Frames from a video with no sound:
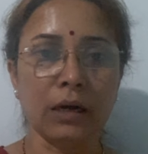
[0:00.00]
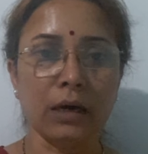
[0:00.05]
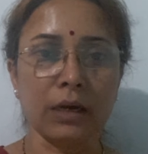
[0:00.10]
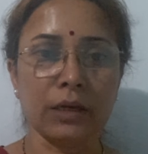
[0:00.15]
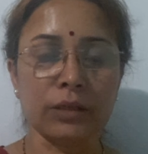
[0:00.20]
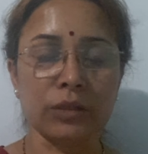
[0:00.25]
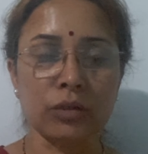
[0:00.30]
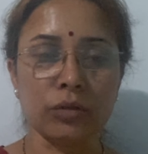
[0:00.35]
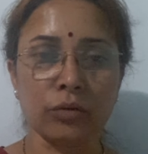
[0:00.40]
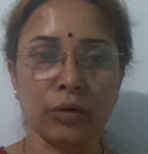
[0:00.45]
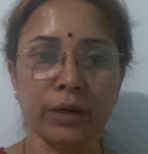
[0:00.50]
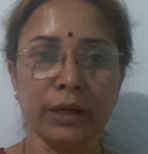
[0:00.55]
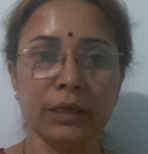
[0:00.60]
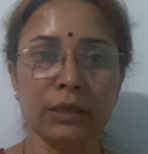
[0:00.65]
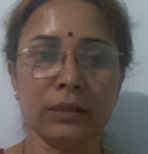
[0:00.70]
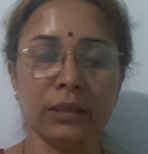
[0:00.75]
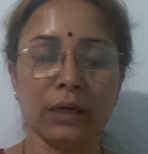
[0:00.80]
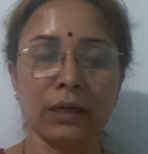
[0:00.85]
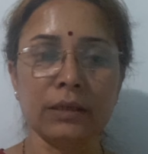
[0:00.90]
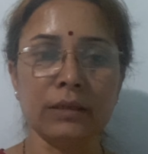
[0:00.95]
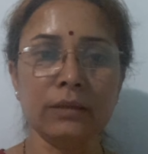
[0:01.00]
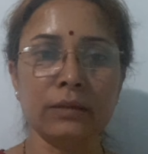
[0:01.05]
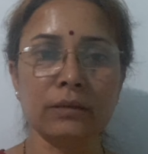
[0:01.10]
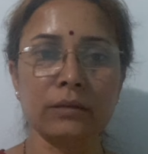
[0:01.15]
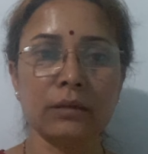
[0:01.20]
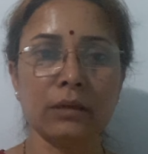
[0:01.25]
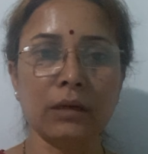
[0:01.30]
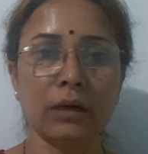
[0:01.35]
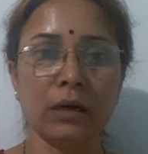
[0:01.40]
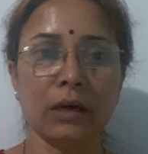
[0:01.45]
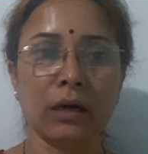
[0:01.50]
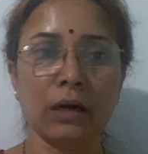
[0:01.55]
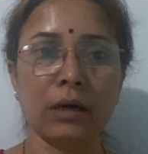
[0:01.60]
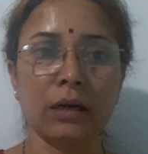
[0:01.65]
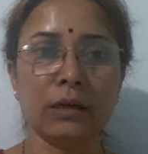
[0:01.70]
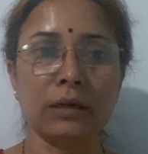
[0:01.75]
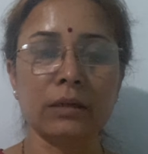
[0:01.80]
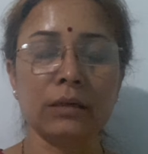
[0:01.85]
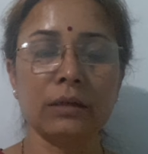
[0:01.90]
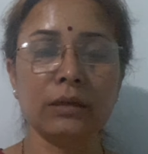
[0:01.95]
Azoic dyes
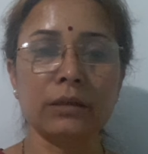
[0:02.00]
are